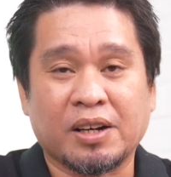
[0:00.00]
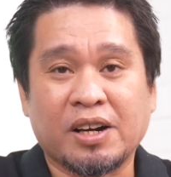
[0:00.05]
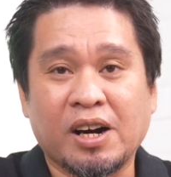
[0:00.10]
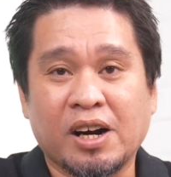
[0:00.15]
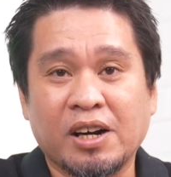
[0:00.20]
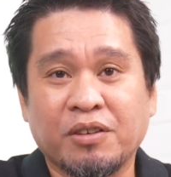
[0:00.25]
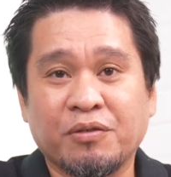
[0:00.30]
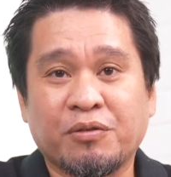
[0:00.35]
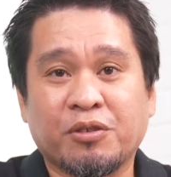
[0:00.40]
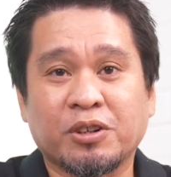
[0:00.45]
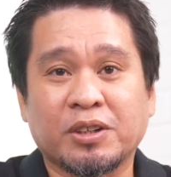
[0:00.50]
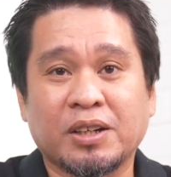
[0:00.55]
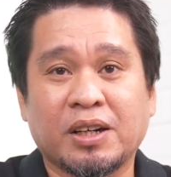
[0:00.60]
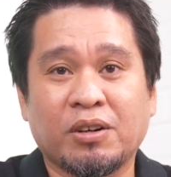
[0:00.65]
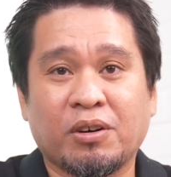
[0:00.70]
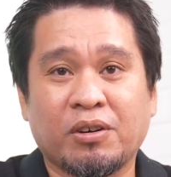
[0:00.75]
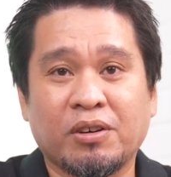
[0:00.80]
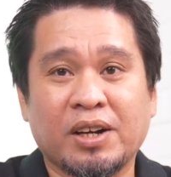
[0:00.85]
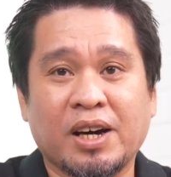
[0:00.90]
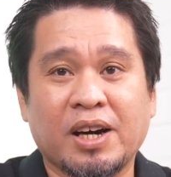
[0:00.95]
regarding for the
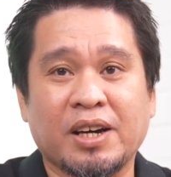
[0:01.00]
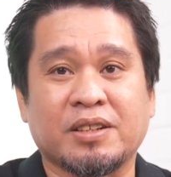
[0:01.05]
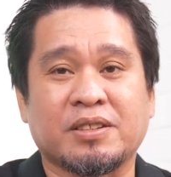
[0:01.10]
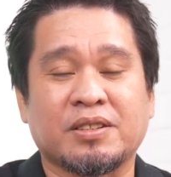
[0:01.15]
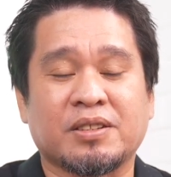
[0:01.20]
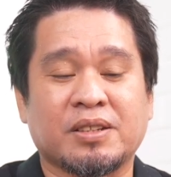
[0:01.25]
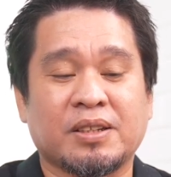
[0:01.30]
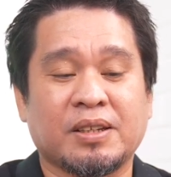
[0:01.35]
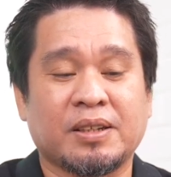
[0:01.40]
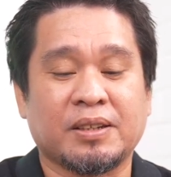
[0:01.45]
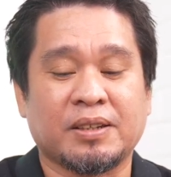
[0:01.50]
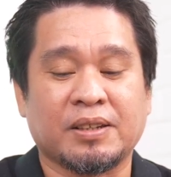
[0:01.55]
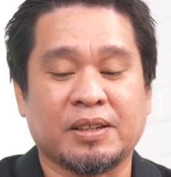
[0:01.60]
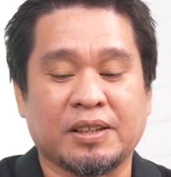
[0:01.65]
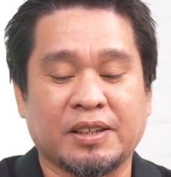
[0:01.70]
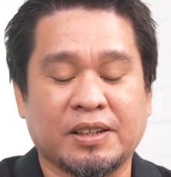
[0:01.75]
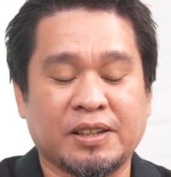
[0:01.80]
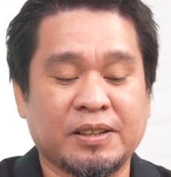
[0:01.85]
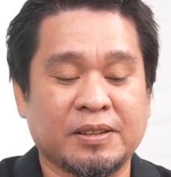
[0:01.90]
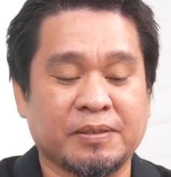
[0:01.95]
low lights,
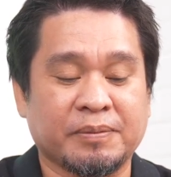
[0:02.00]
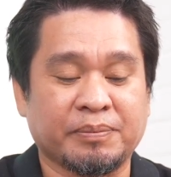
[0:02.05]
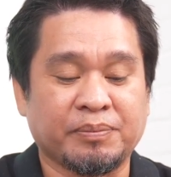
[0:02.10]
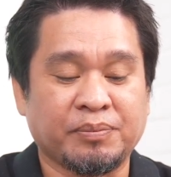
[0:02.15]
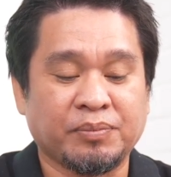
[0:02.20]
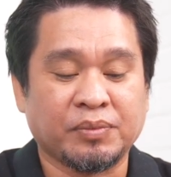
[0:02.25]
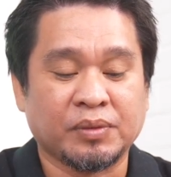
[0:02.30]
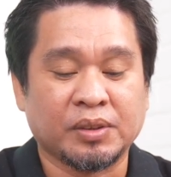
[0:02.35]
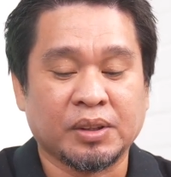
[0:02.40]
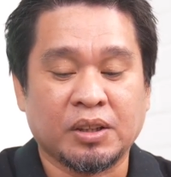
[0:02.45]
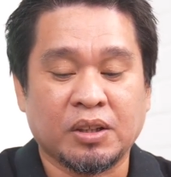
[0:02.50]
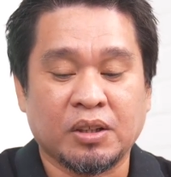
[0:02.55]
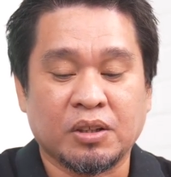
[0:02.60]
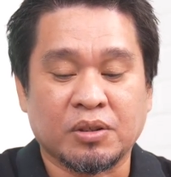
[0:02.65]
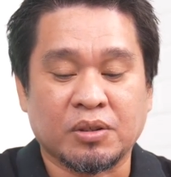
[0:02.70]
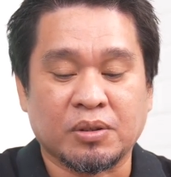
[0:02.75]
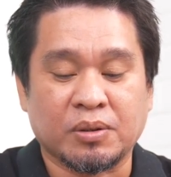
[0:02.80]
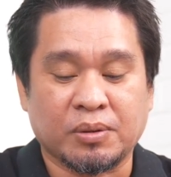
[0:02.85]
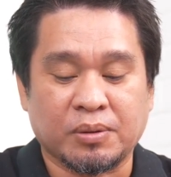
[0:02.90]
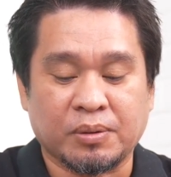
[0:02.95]
yeah.
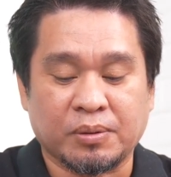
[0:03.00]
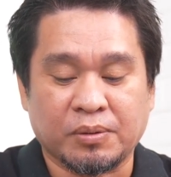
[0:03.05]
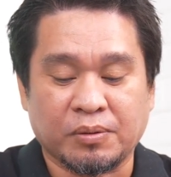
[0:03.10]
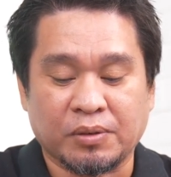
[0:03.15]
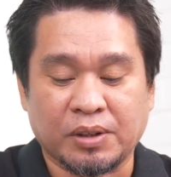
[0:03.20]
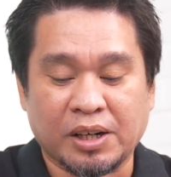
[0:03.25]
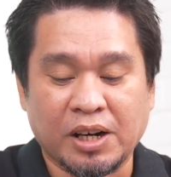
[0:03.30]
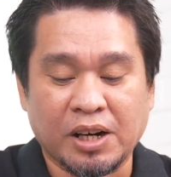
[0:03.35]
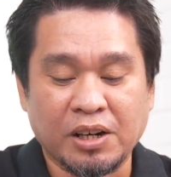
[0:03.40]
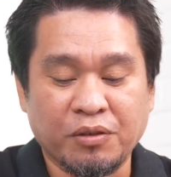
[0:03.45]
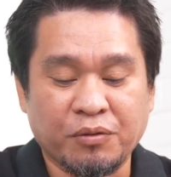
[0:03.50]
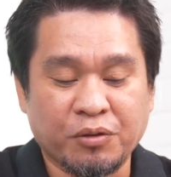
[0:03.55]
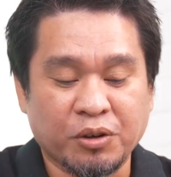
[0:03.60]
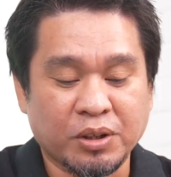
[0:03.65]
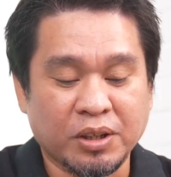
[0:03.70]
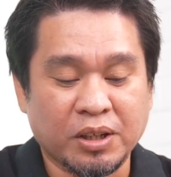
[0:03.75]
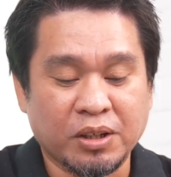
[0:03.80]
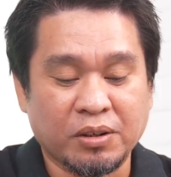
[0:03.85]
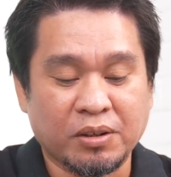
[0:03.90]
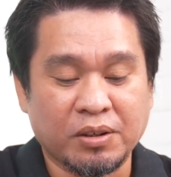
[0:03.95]
So regarding for
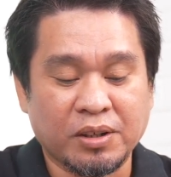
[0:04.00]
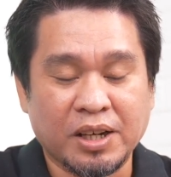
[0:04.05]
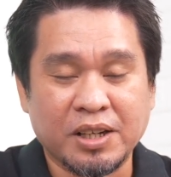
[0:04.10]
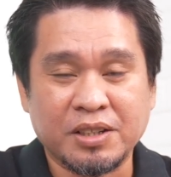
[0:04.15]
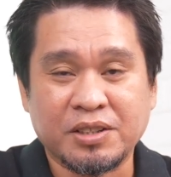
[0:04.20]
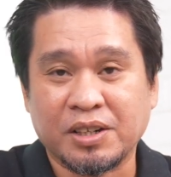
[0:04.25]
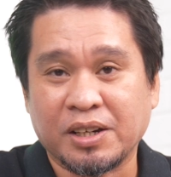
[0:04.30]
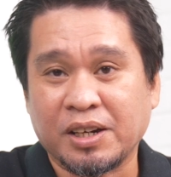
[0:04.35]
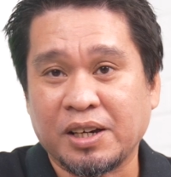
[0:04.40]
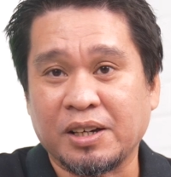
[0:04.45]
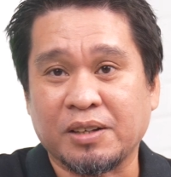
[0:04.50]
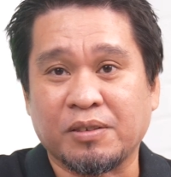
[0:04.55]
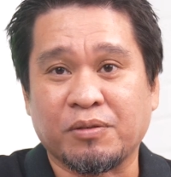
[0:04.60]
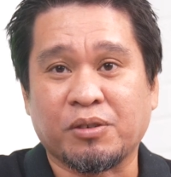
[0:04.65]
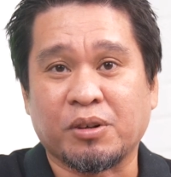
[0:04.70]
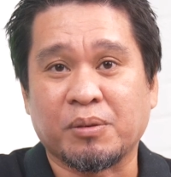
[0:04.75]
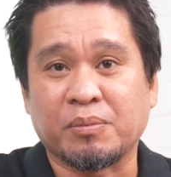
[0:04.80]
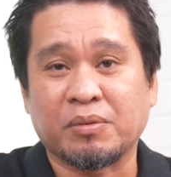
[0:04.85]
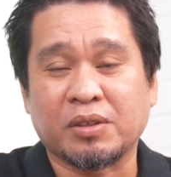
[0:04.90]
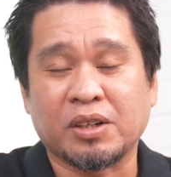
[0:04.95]
the low lights, again,
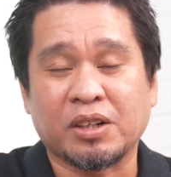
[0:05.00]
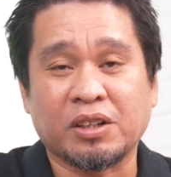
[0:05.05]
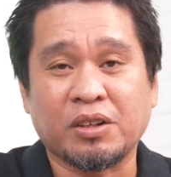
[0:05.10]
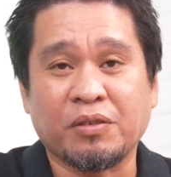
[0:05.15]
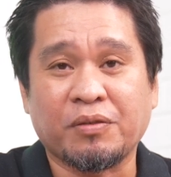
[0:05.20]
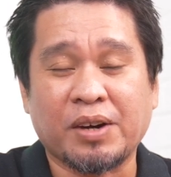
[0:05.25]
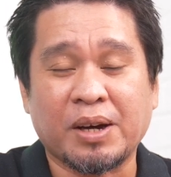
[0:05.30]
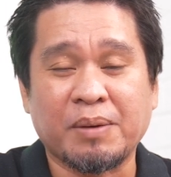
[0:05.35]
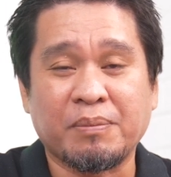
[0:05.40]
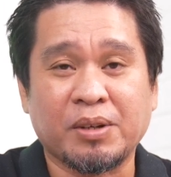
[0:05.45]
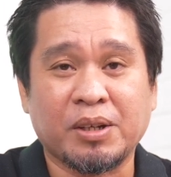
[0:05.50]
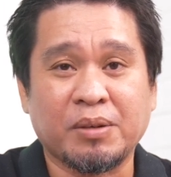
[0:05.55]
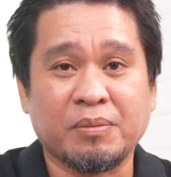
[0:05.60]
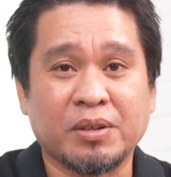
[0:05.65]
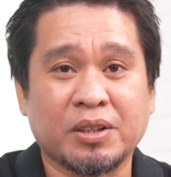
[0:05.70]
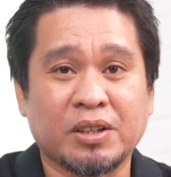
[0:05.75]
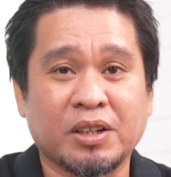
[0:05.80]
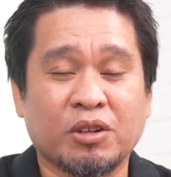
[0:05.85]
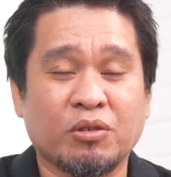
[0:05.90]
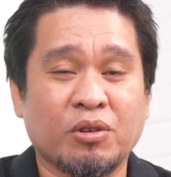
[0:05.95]
from 35
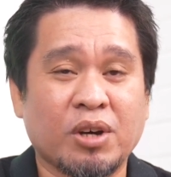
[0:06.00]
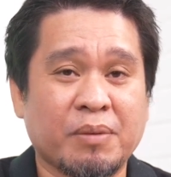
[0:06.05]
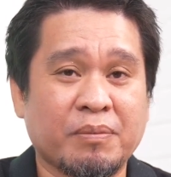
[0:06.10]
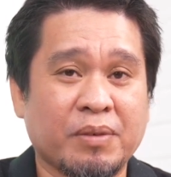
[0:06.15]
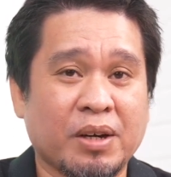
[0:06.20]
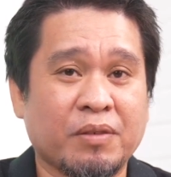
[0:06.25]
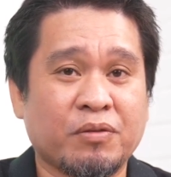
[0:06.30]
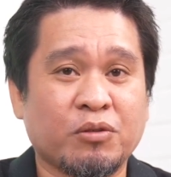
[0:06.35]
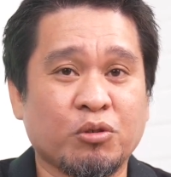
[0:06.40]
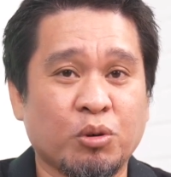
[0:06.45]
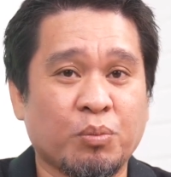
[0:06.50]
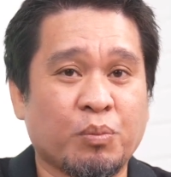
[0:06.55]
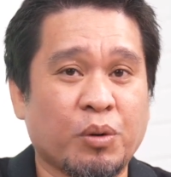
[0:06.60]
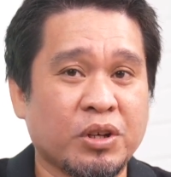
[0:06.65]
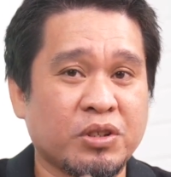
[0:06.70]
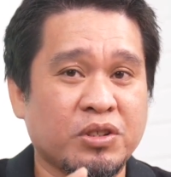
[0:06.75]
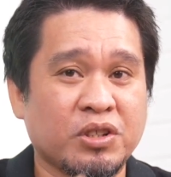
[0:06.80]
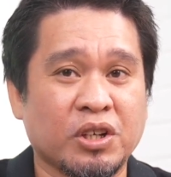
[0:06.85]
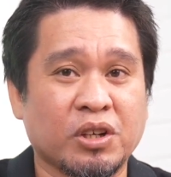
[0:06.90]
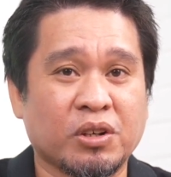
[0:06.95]
millimeter, we have
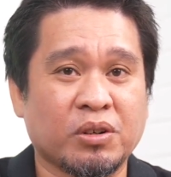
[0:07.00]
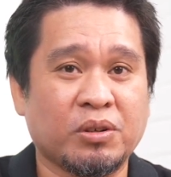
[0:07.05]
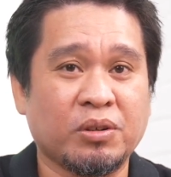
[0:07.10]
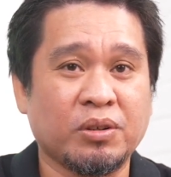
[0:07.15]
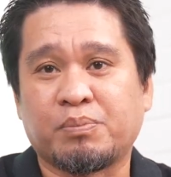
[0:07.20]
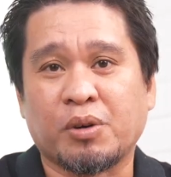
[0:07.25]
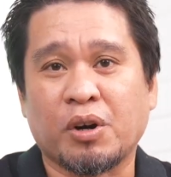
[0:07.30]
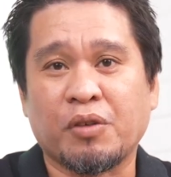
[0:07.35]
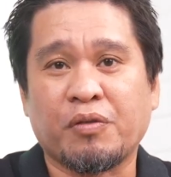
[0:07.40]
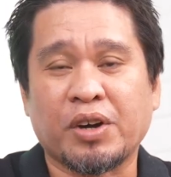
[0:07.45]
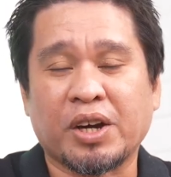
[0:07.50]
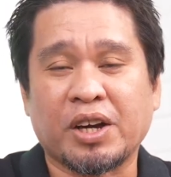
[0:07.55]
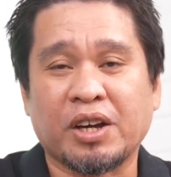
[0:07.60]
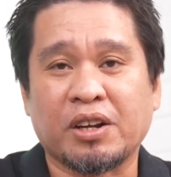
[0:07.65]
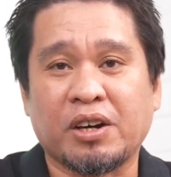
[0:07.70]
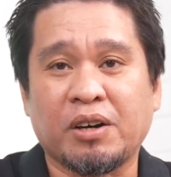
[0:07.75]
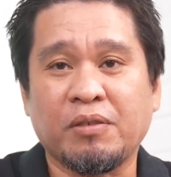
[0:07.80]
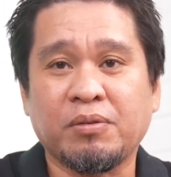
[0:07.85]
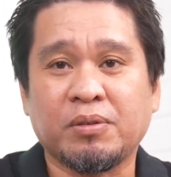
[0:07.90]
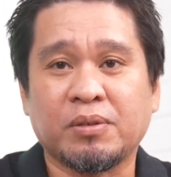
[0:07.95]
f2.0, perfect
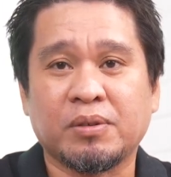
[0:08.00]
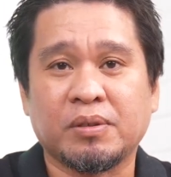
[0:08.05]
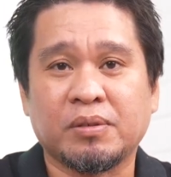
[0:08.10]
enough